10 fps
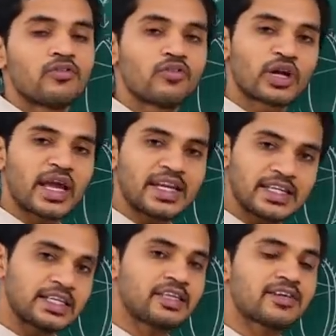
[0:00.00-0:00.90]
For
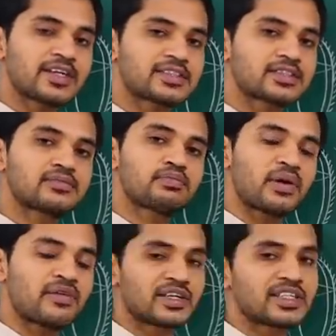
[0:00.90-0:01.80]
any device
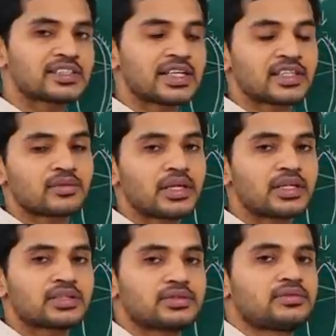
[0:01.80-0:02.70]
power is nothing but